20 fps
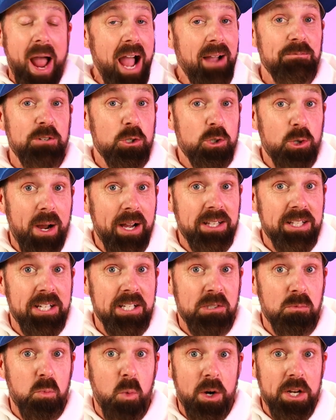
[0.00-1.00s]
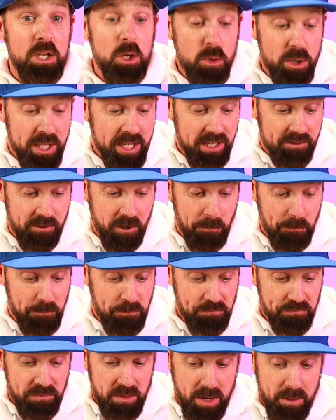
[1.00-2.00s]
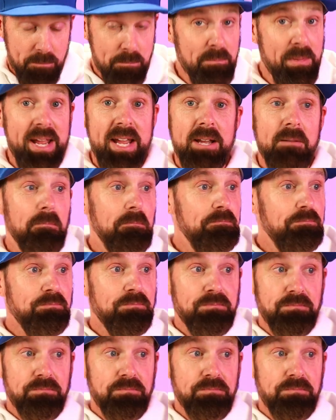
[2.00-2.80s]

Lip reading: Have you tried these? What do you think of them? Me?